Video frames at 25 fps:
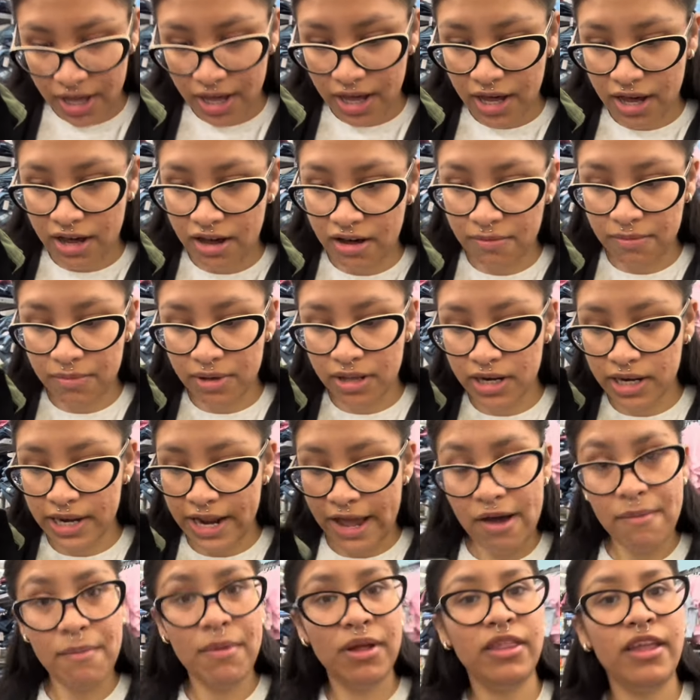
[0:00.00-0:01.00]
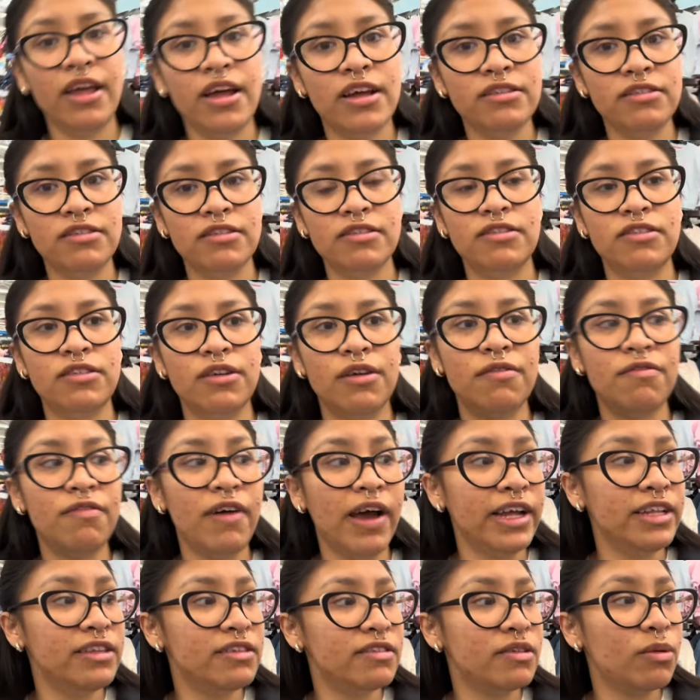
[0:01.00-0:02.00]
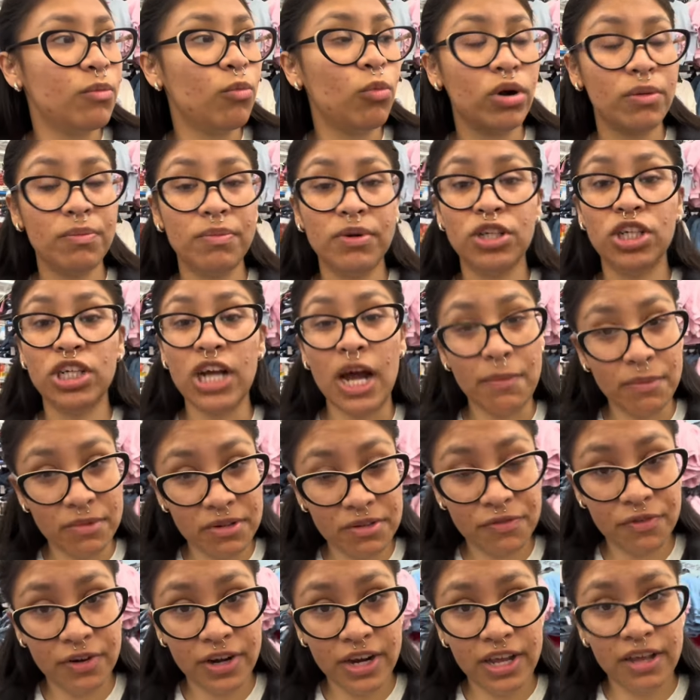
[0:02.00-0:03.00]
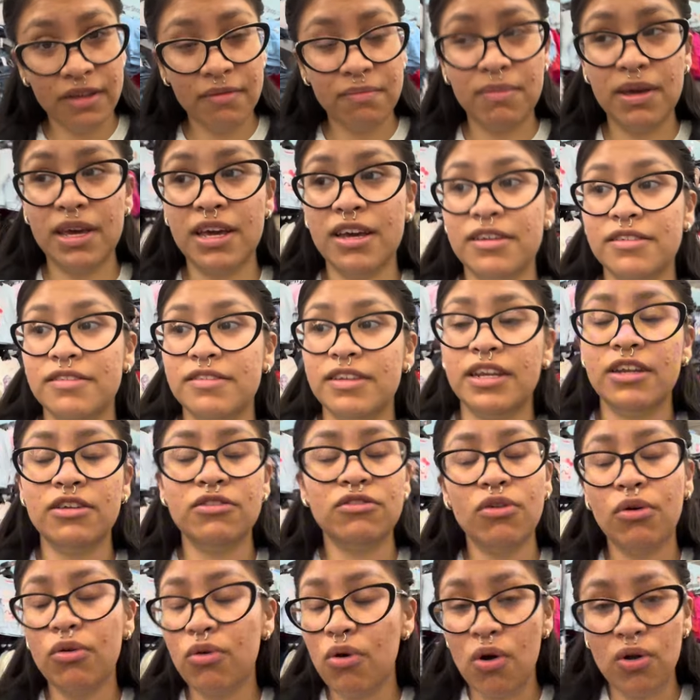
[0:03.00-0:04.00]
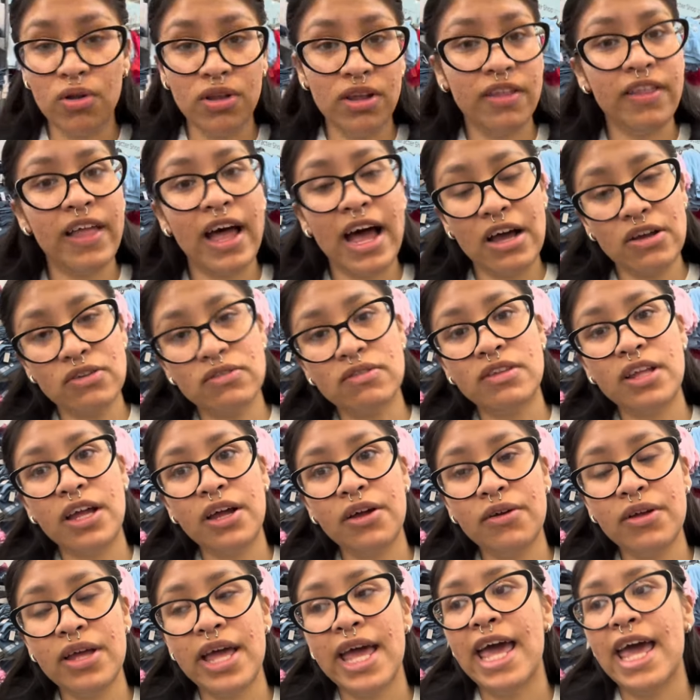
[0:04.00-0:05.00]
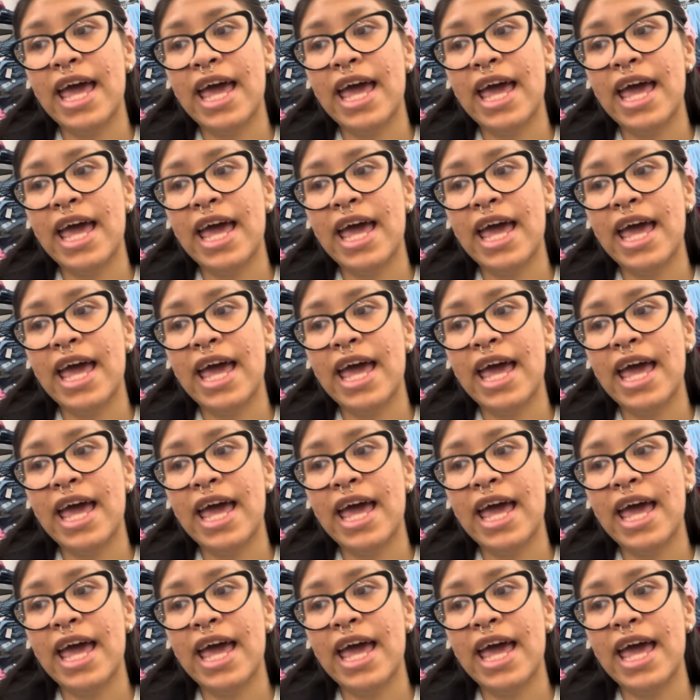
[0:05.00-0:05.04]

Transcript: Now I'm on the hunt to still find some warm pajamas for him because it is so cold in the house now